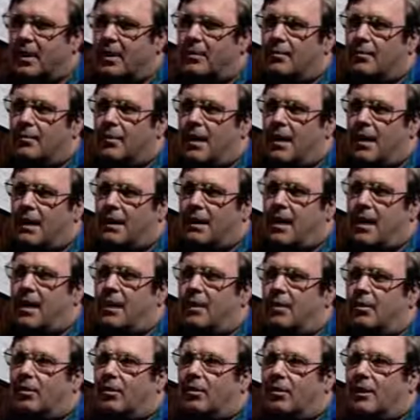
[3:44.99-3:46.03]
by
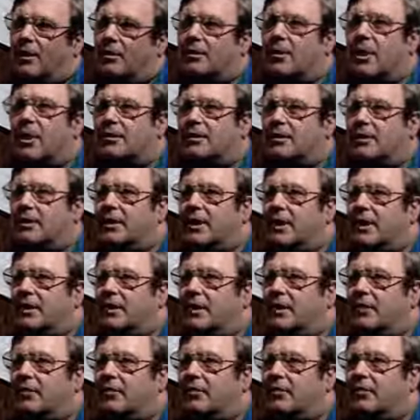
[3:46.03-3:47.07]
Gallo and Montagnier and
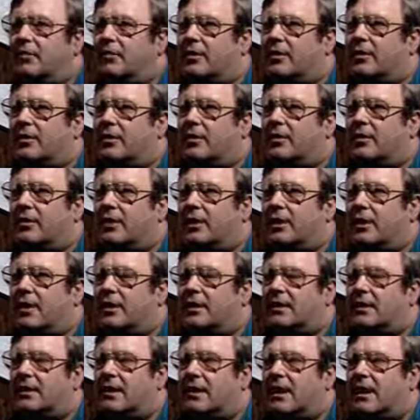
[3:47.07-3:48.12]
others in the early
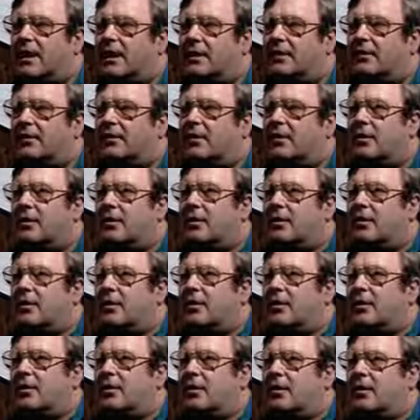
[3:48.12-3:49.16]
1980s.
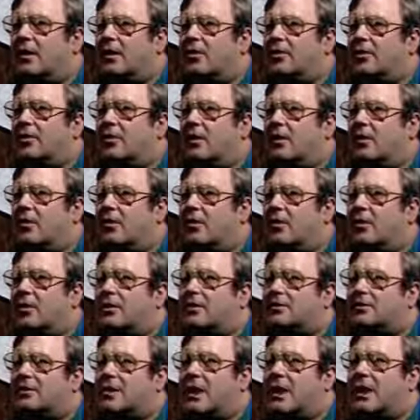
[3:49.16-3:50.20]
There are
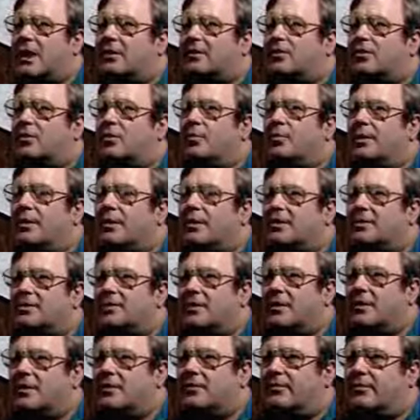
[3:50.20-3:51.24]
exact duplicates of
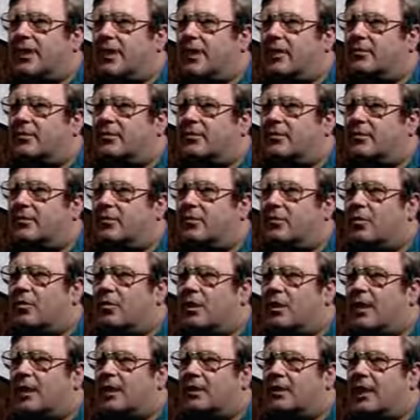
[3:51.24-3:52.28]
these viruses
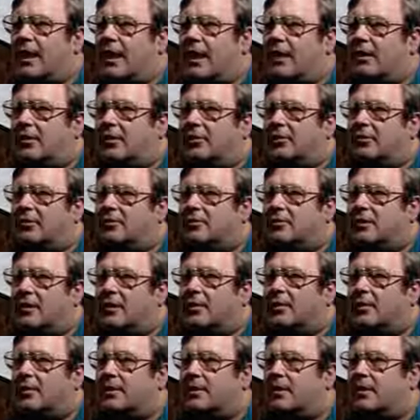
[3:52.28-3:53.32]
growing in cattle and
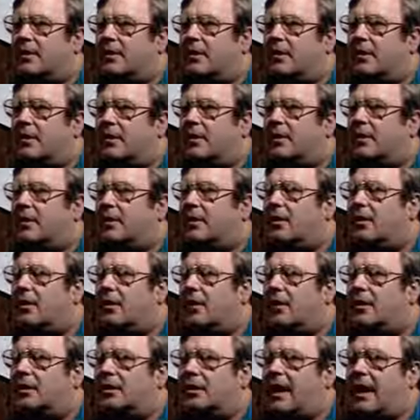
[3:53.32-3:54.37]
sheep
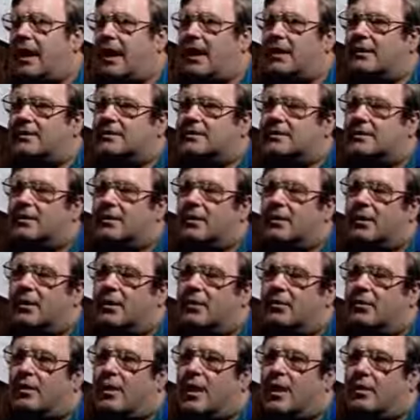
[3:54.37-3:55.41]
and cats and
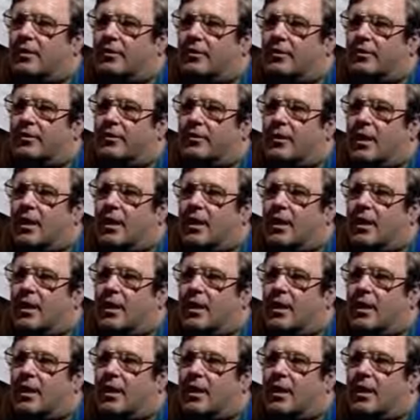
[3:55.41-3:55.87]
other animals.